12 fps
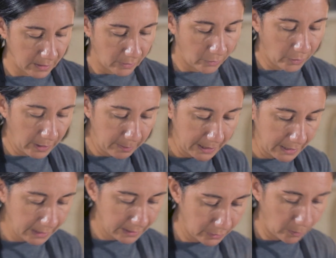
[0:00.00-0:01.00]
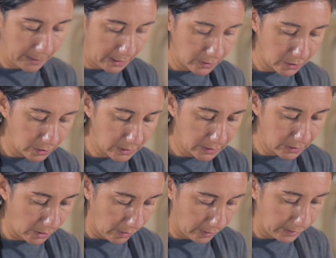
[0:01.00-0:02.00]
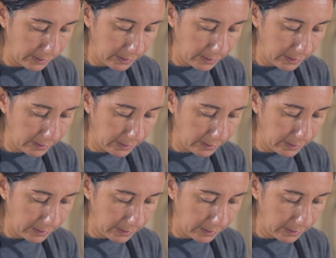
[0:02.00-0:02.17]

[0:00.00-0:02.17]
creamy tomato sauce is done,